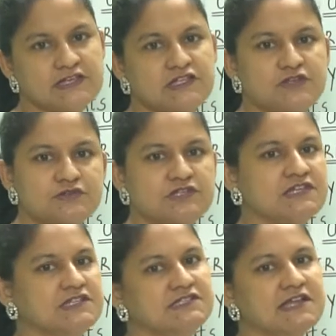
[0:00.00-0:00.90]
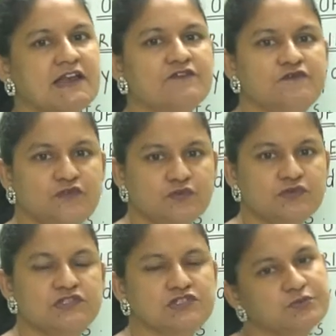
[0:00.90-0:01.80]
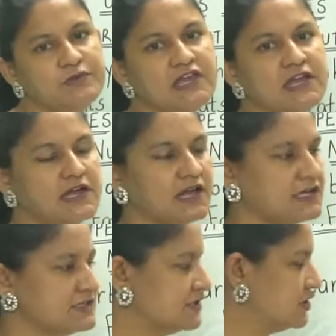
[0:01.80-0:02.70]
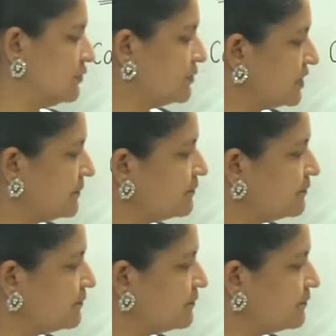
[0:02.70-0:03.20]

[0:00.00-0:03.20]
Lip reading: nutrients and foods to be consumed.